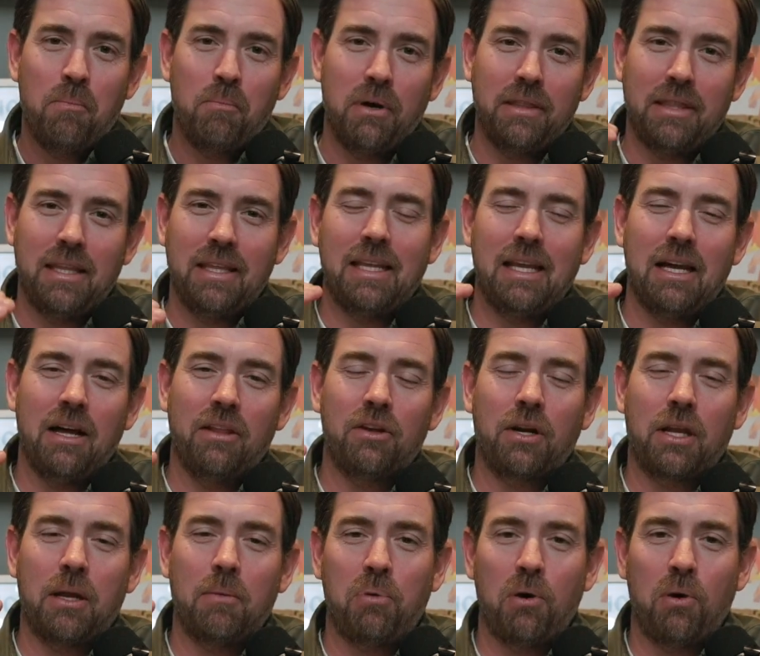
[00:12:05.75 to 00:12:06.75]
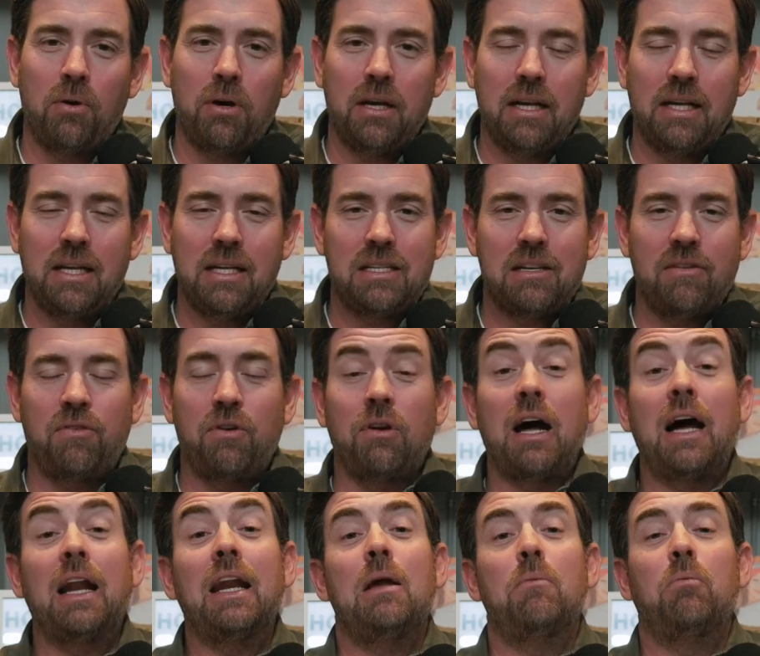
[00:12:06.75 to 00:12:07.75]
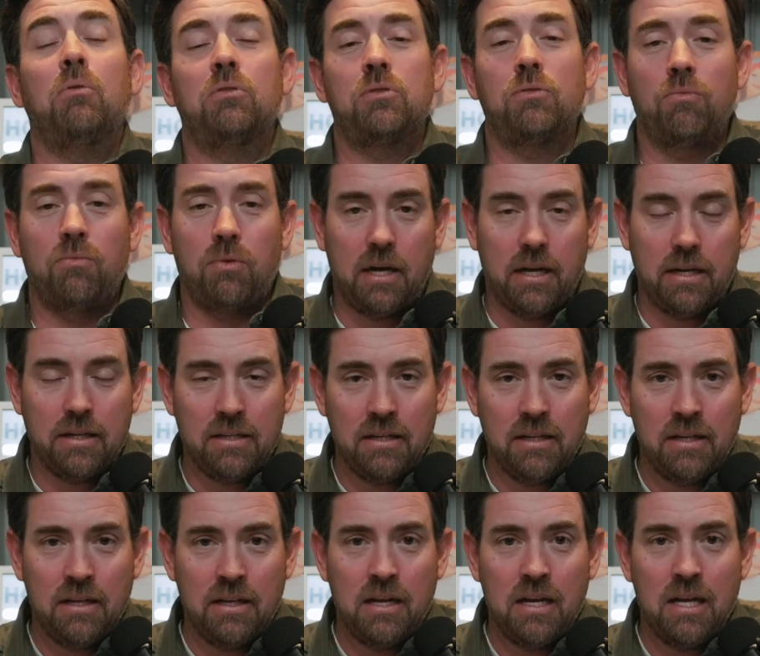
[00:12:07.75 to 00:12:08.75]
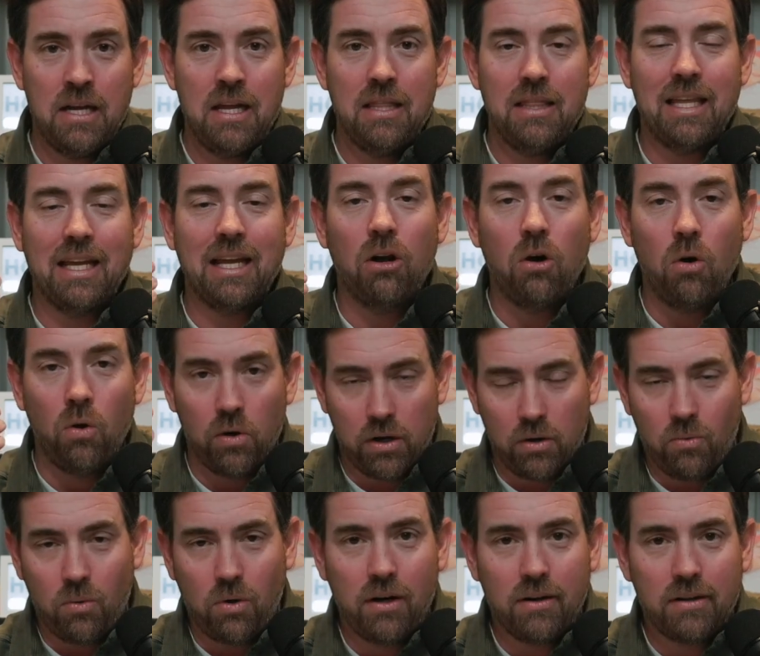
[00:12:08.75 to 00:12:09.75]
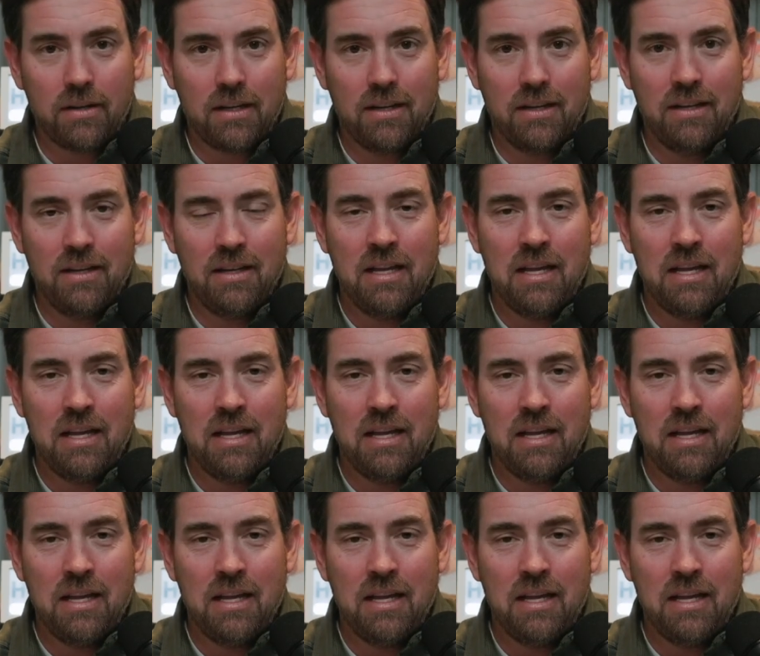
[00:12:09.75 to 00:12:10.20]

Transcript: But then the other component is if you're not able to run, then go on a walk.